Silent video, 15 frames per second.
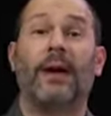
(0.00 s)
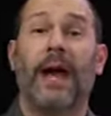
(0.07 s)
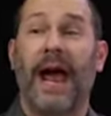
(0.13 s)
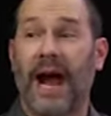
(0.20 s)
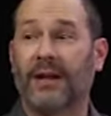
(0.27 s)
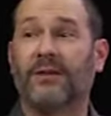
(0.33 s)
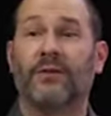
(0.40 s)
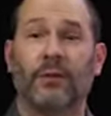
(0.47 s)

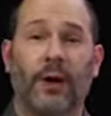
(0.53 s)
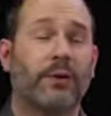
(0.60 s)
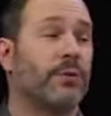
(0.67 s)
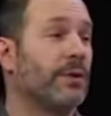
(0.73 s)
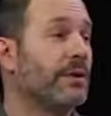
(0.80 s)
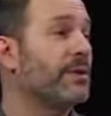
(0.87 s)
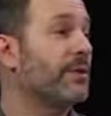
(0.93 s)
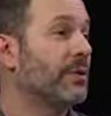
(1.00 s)
Active
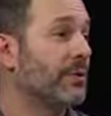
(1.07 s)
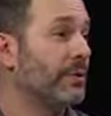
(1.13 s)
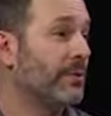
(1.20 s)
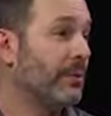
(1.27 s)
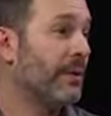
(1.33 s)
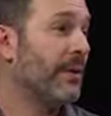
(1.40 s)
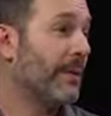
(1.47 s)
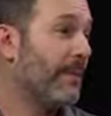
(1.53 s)
Directory to